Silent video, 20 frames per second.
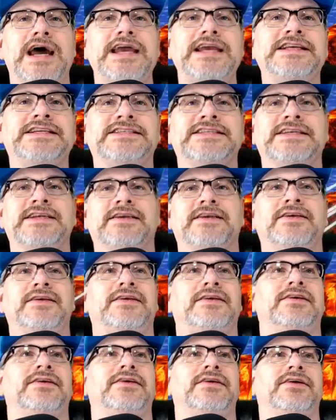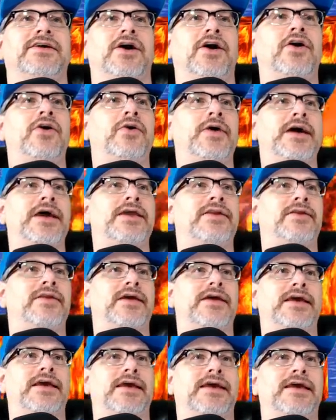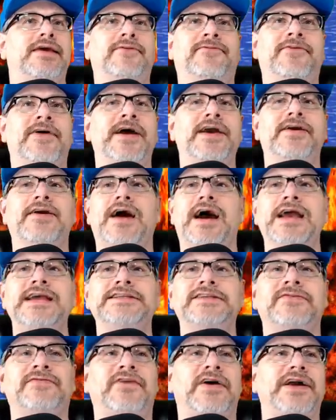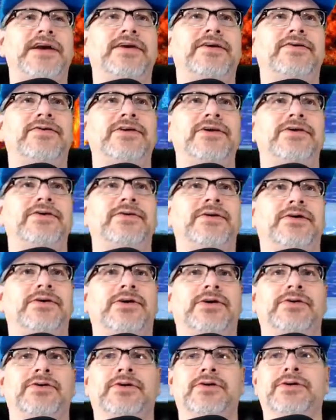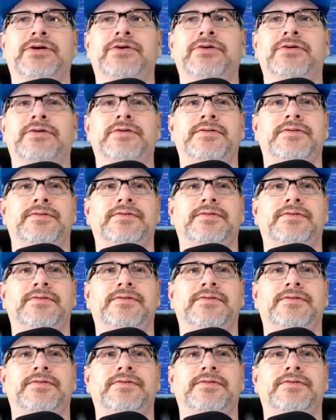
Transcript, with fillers: ice. Oh, and and fire, ice and fire. Oh no, oh no, oh no.